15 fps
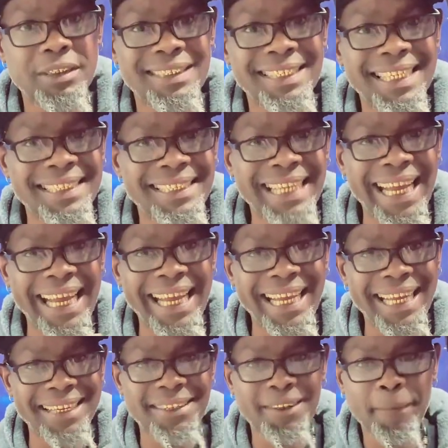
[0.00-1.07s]
a
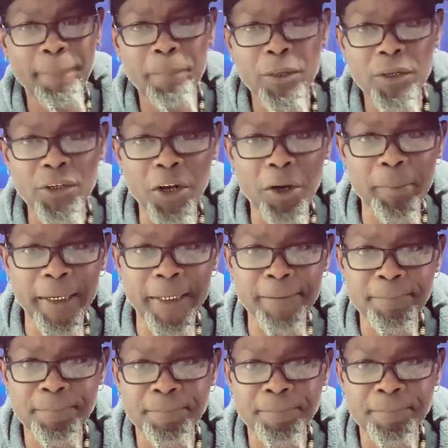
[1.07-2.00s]
zigzag, you know what I